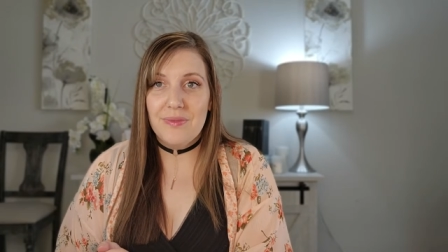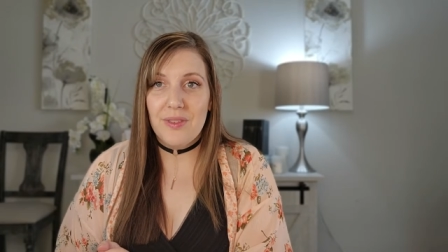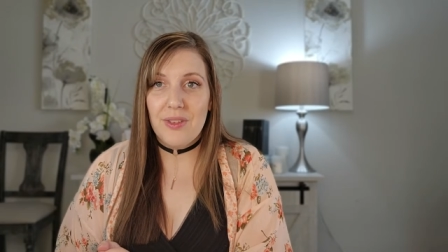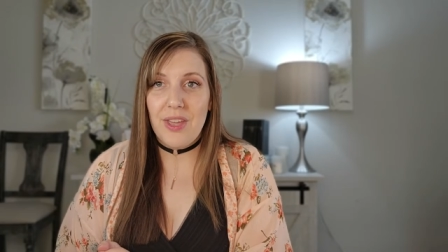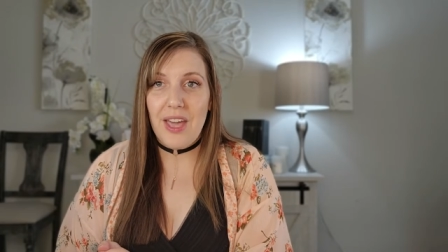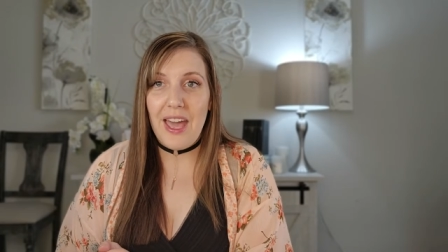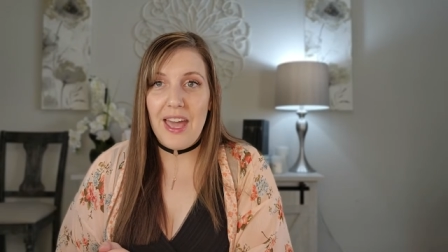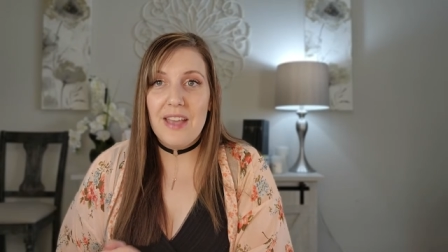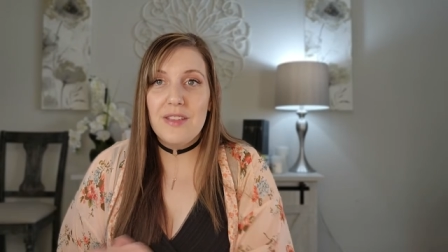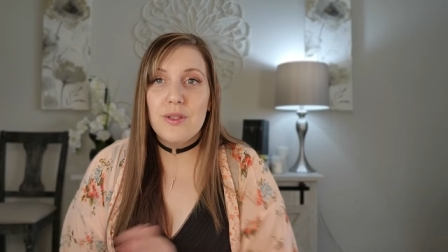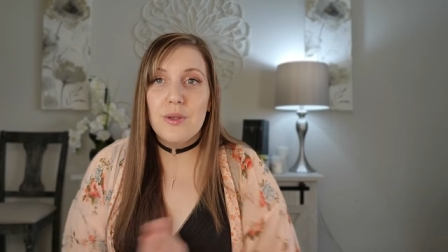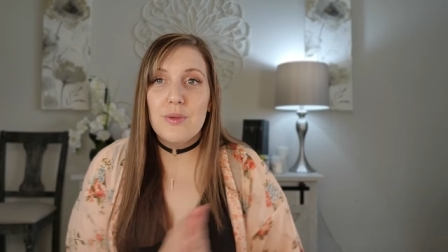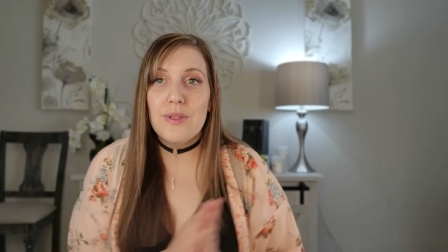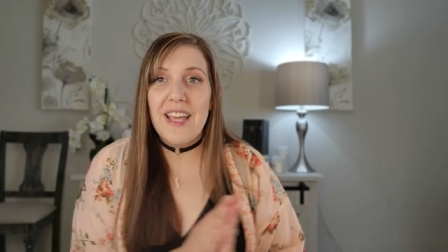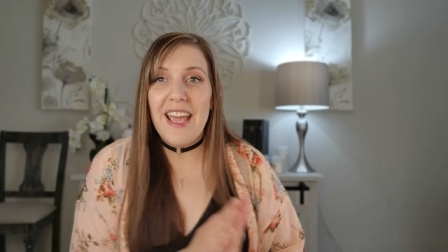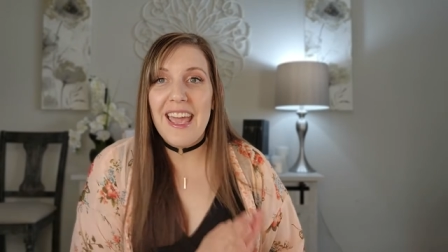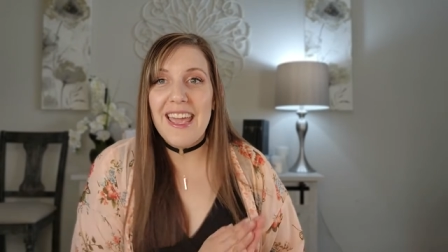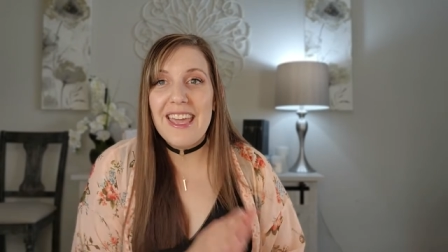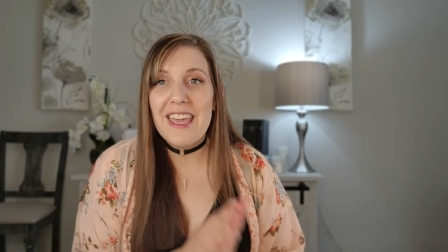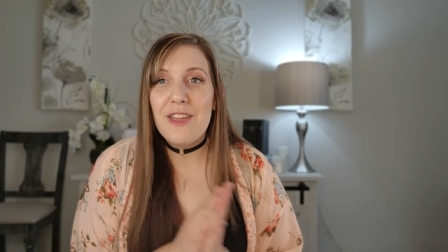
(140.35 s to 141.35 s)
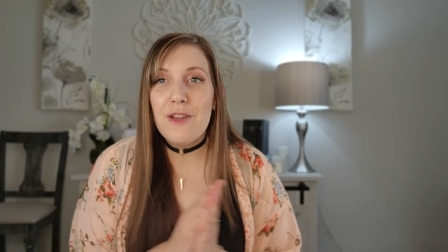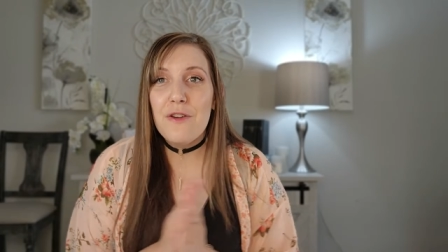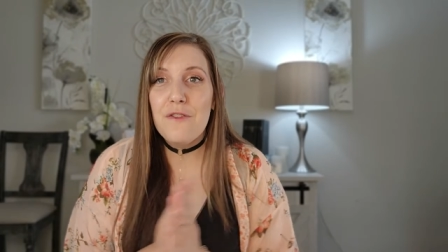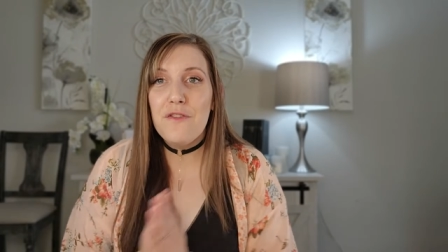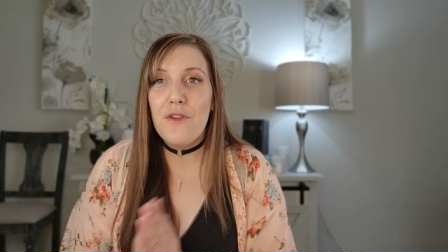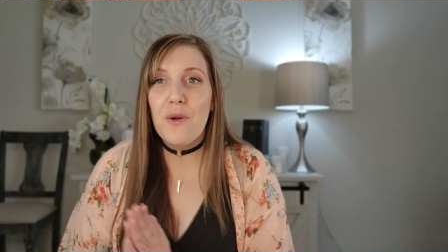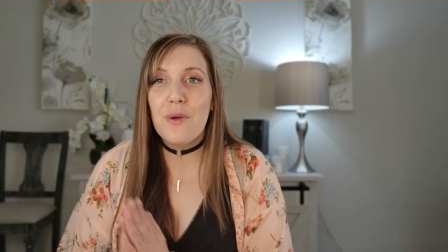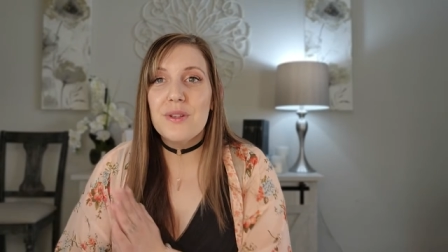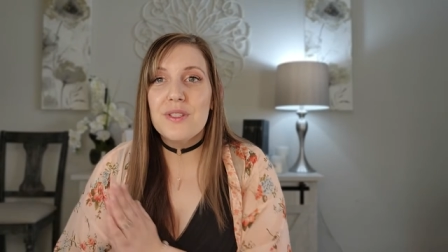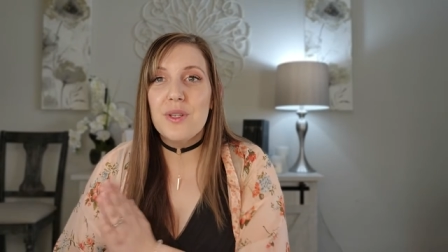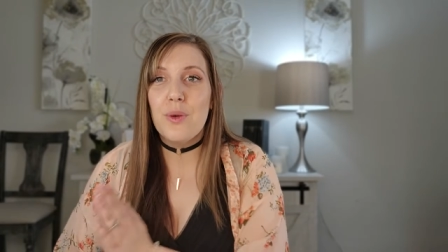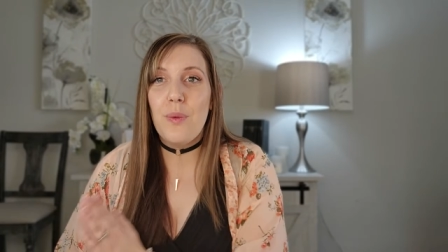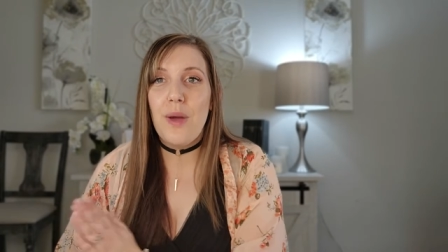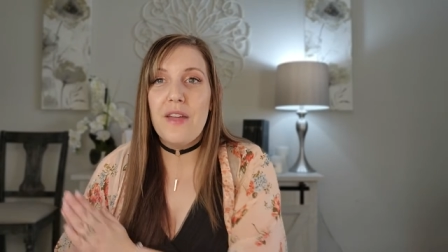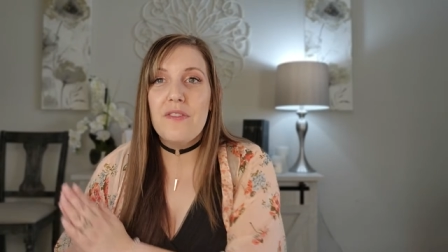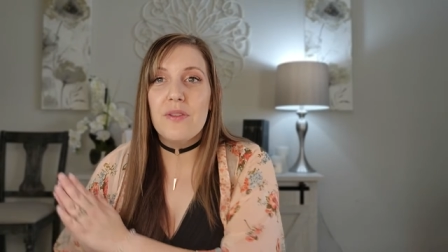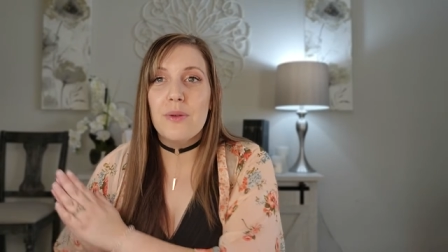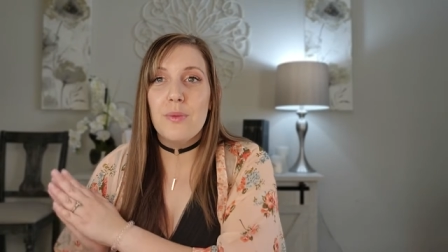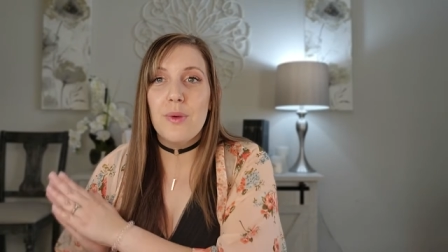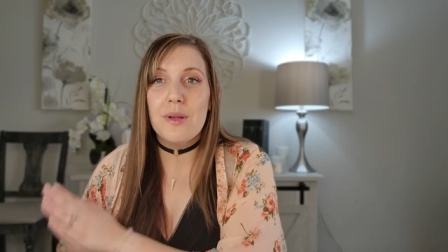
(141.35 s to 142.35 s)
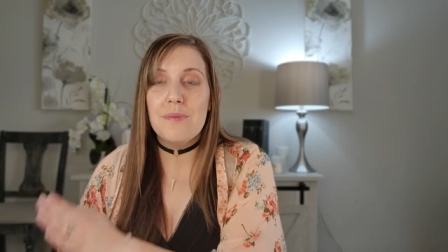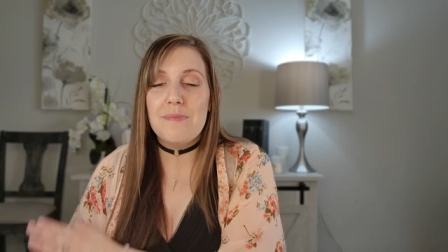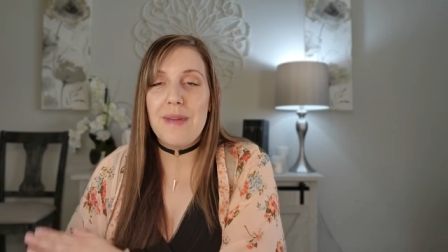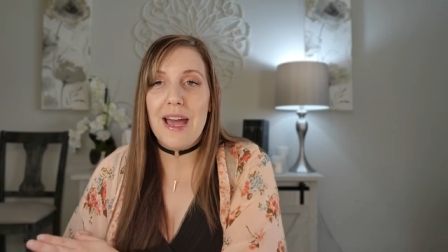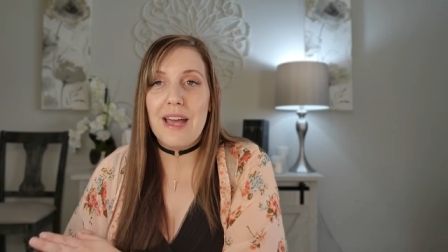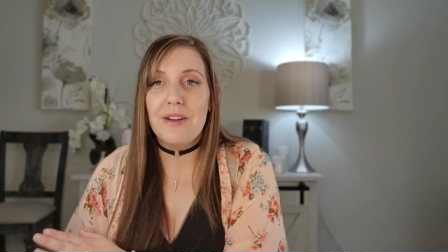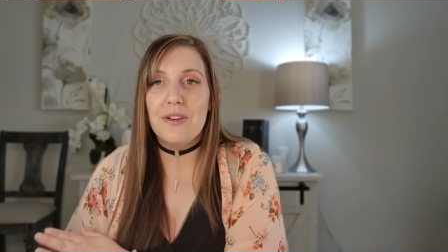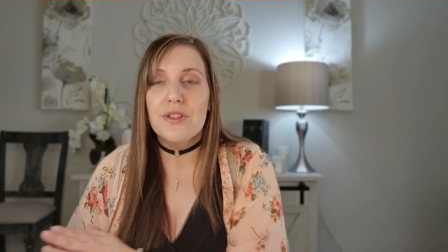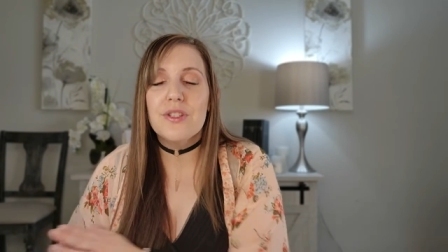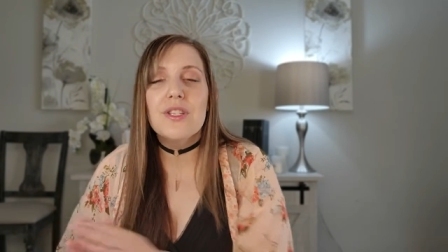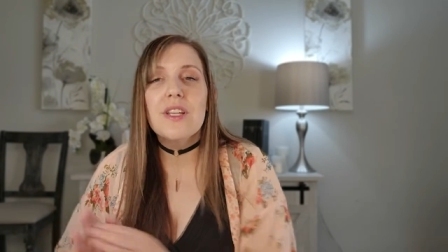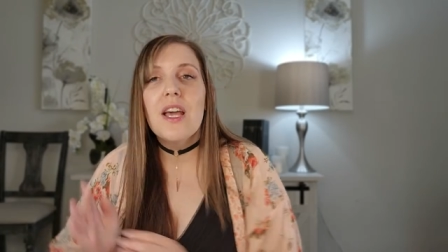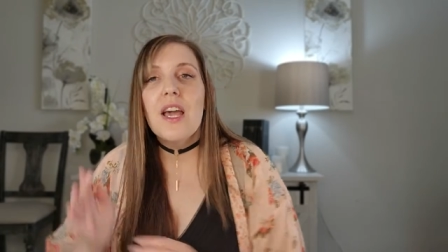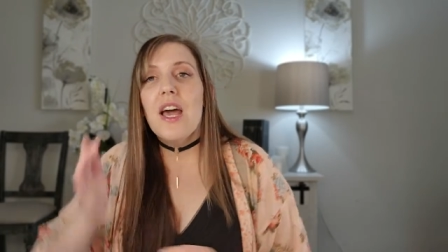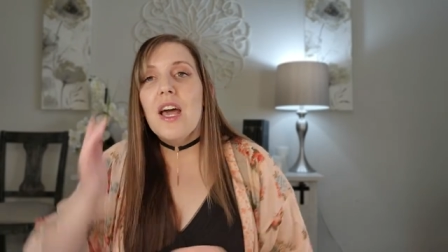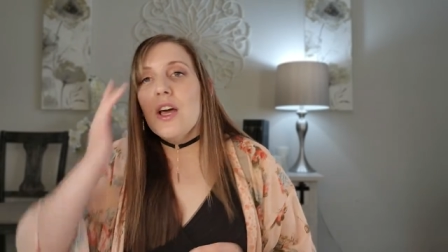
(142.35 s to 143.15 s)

Okay, so taking your focus away from what matters.